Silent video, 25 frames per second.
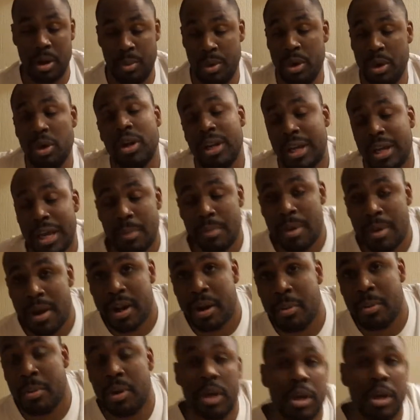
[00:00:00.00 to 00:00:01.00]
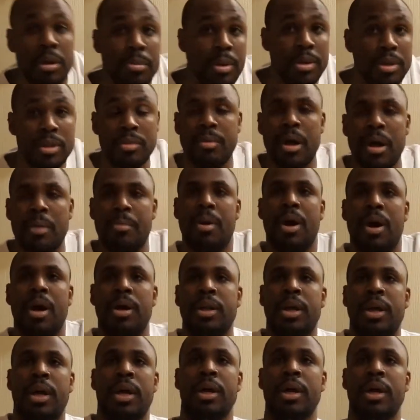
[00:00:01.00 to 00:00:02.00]
We're not going to get married. I'm going to commit to my
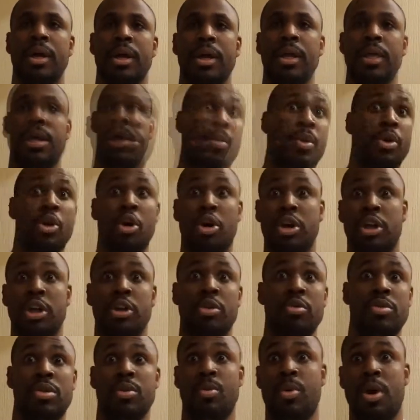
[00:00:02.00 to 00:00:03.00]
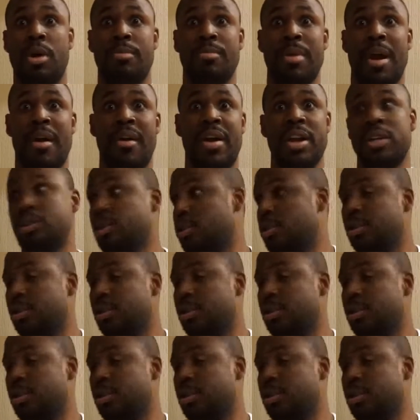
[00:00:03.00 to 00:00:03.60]
partner, but we're not going to use the word marriage.